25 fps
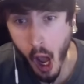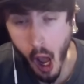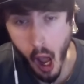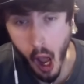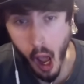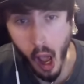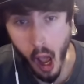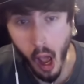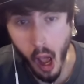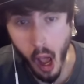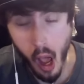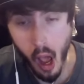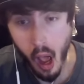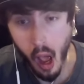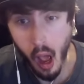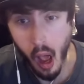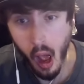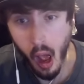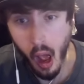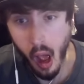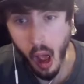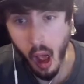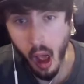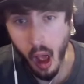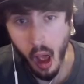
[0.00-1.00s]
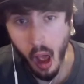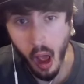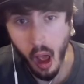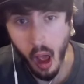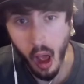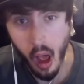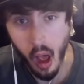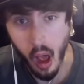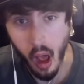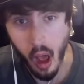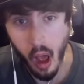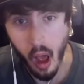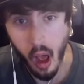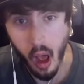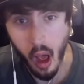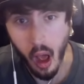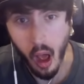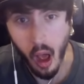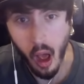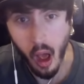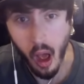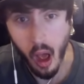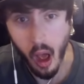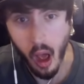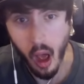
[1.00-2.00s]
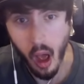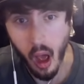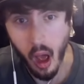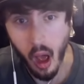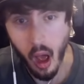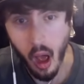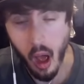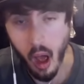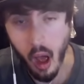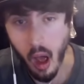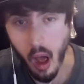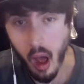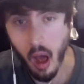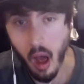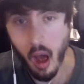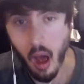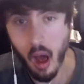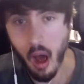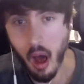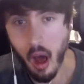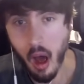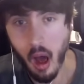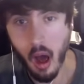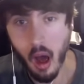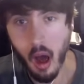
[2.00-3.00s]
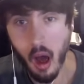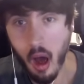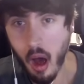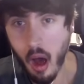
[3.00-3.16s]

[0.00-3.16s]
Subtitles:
No one is speaking in this clip.